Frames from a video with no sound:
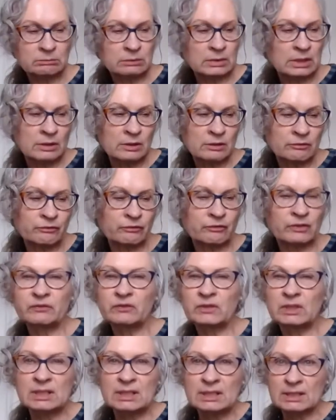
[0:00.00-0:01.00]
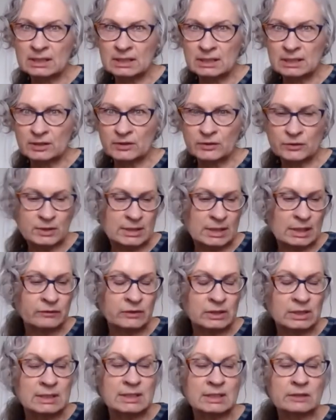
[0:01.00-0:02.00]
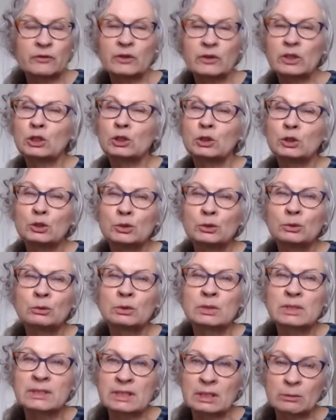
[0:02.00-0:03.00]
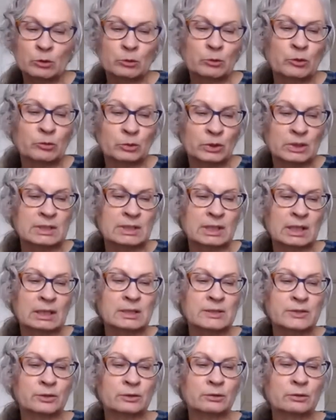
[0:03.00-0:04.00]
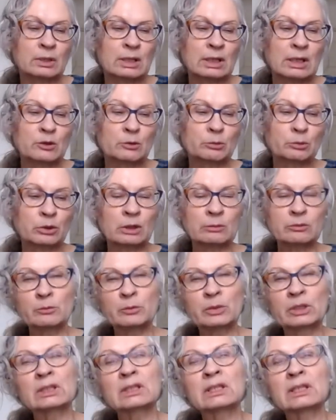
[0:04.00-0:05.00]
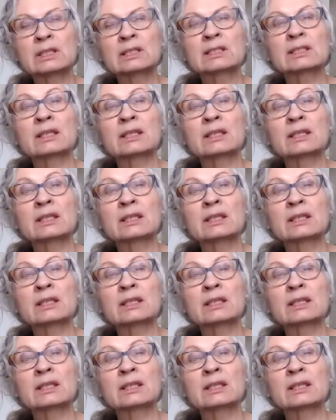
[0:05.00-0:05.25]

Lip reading: in the 50s, 60s, or 70s, if they knew someone with breast cancer, the probability is